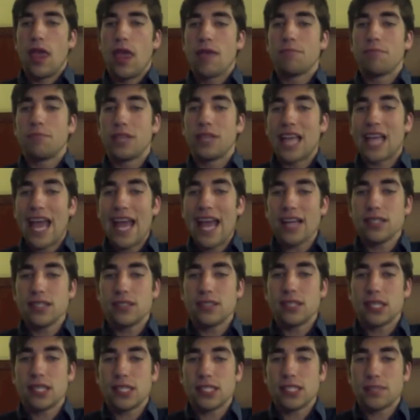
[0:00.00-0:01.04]

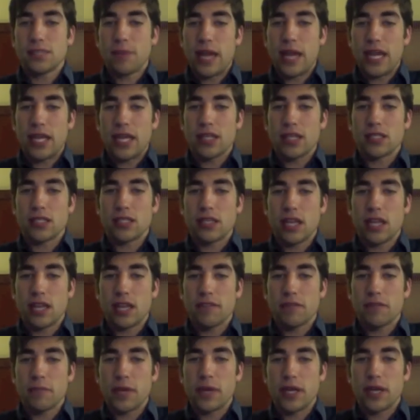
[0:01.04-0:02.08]
Blacks, Hispanics, and
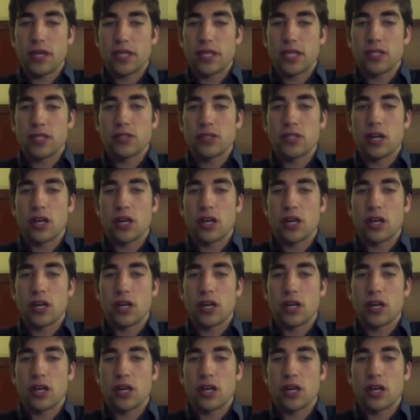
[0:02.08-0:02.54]
Native Americans